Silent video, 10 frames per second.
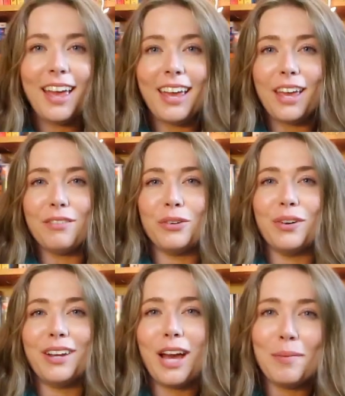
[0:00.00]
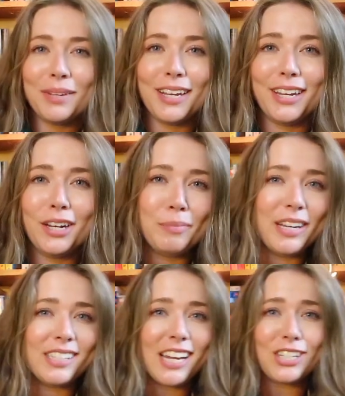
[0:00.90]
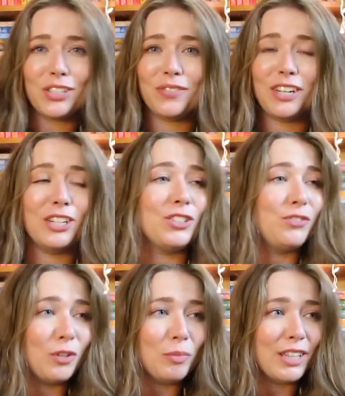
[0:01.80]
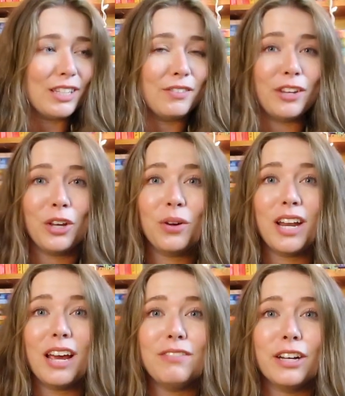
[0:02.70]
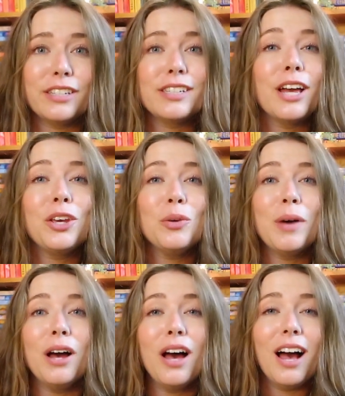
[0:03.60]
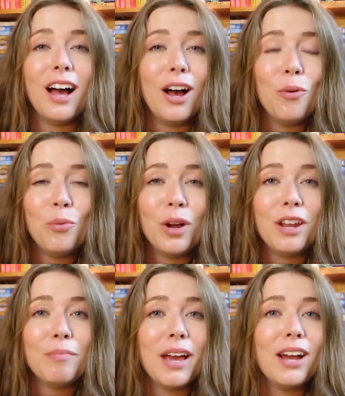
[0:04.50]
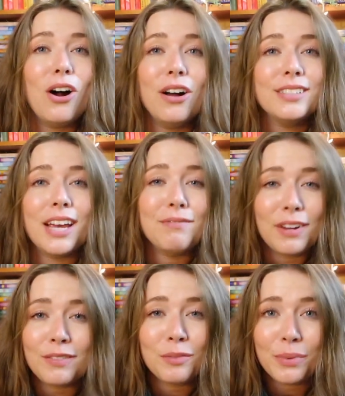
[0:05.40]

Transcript: Hey everyone, hopping in here because I just finished filming this video and I forgot to tell you about one of my all-time favorite